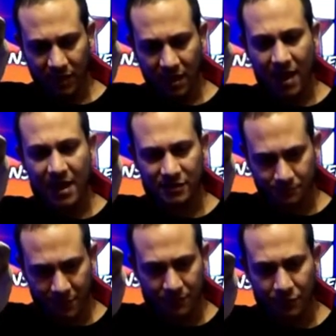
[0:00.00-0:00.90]
as
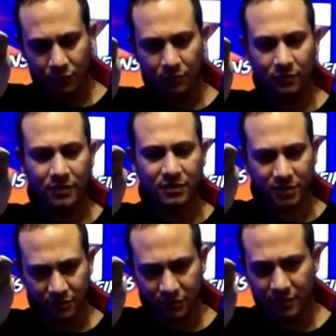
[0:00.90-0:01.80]
people
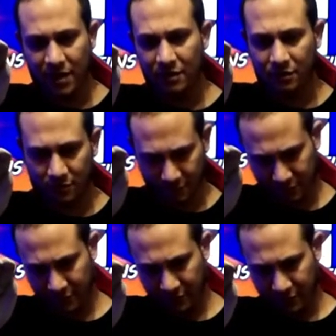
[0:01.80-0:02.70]
continue to get hurt.
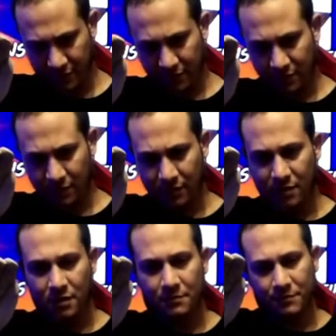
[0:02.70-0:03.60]

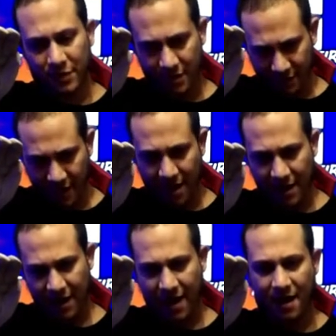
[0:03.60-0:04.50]
But
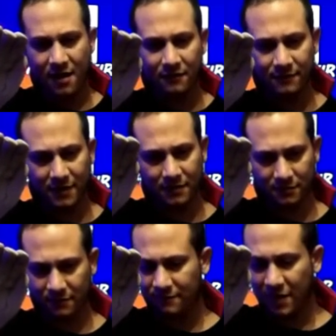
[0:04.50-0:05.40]
I have
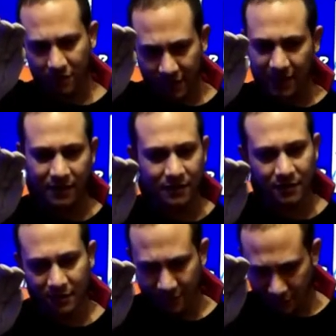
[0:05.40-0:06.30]
a very
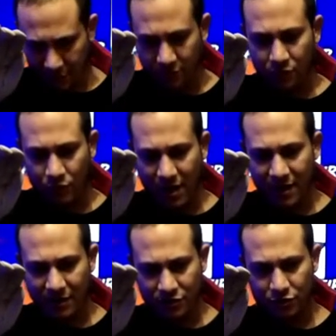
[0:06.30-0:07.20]
good
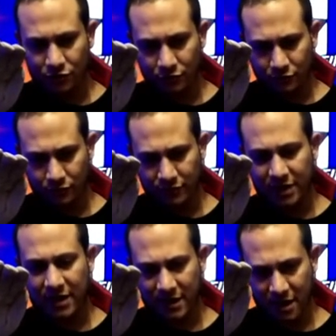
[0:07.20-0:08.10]
way to
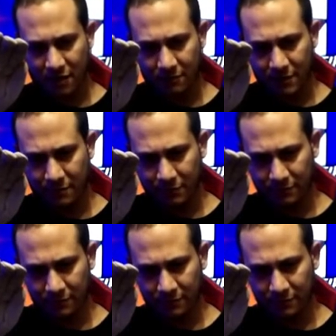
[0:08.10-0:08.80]
take care of people.